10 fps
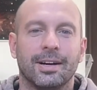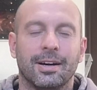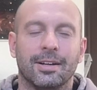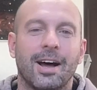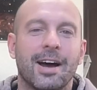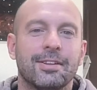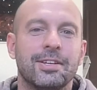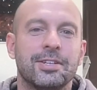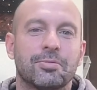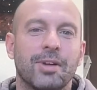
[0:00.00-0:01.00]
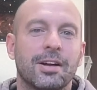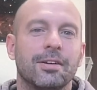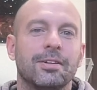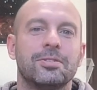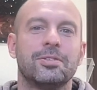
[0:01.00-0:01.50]
A lot of these
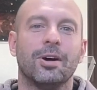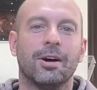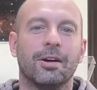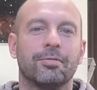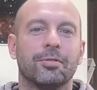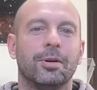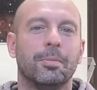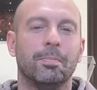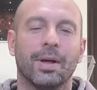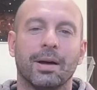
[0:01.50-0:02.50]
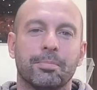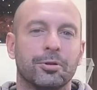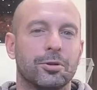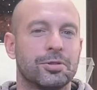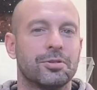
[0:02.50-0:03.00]
records are from
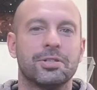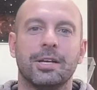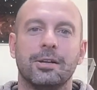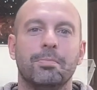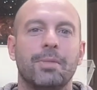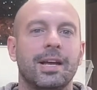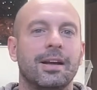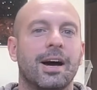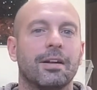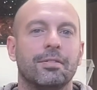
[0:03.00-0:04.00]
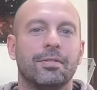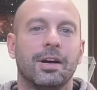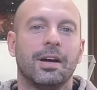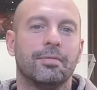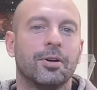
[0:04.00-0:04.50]
producers that you may not
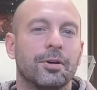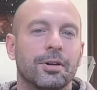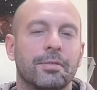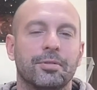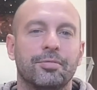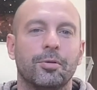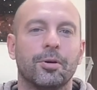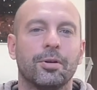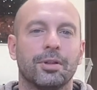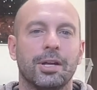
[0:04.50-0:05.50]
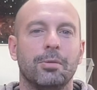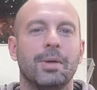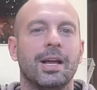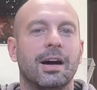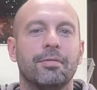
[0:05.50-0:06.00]
have heard of before, or that you
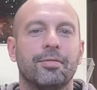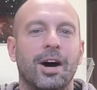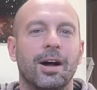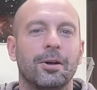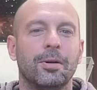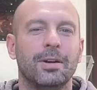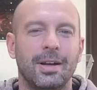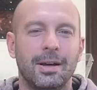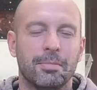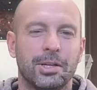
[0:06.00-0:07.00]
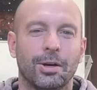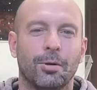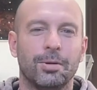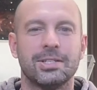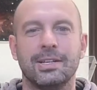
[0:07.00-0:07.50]
may not follow, but you
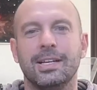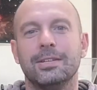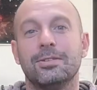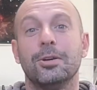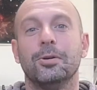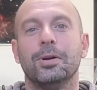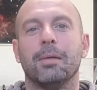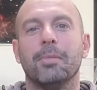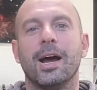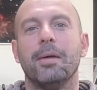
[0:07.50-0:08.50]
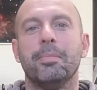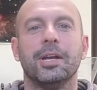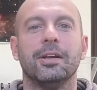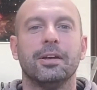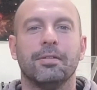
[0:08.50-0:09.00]
always need to, in my
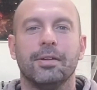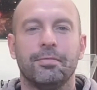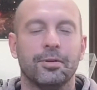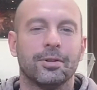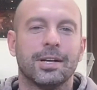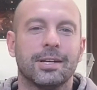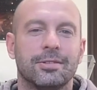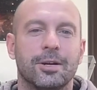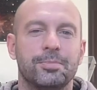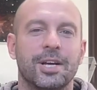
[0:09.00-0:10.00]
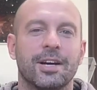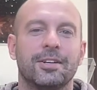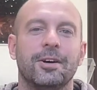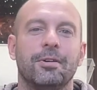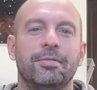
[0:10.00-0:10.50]
opinion, if you're like a dub
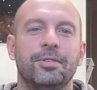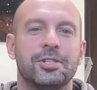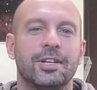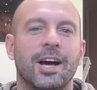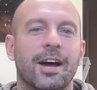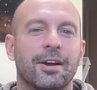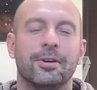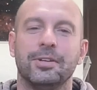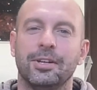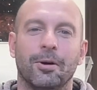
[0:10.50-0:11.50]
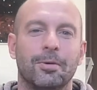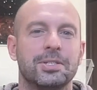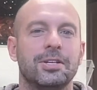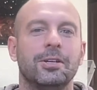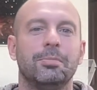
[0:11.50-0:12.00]
techno aficionado, you
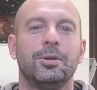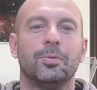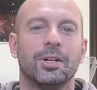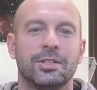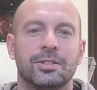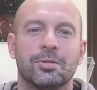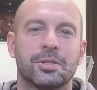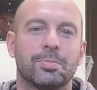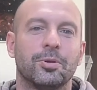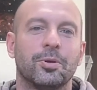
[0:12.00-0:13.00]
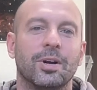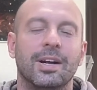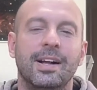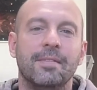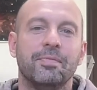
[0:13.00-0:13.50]
always need to be willing to explore
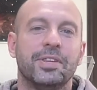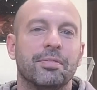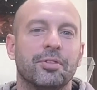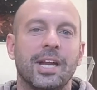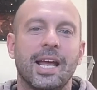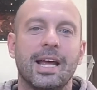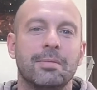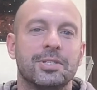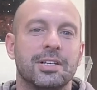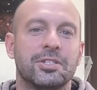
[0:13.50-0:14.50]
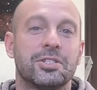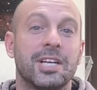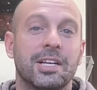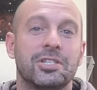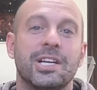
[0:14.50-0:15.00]
different names and just
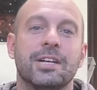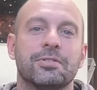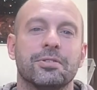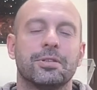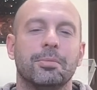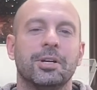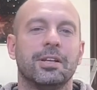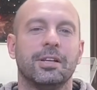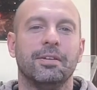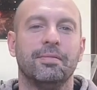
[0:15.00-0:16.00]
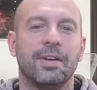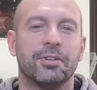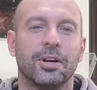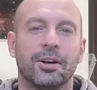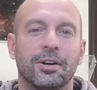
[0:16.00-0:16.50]
take a chance on somebody that you've
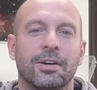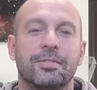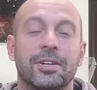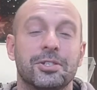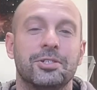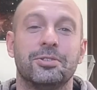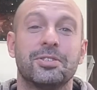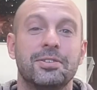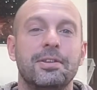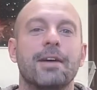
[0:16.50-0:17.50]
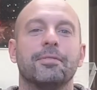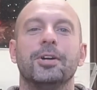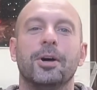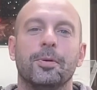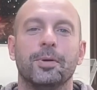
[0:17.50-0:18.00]
never heard of, because you just never
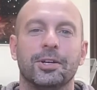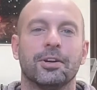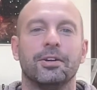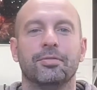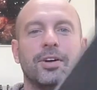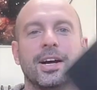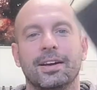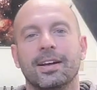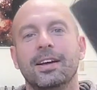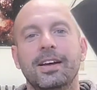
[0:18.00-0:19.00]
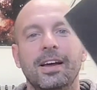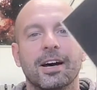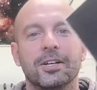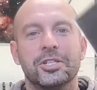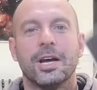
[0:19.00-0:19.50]
know when you're gonna find
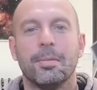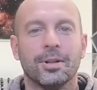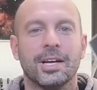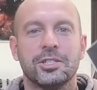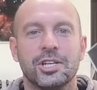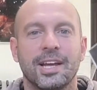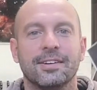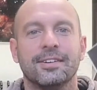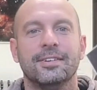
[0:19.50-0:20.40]
a gem like Chained.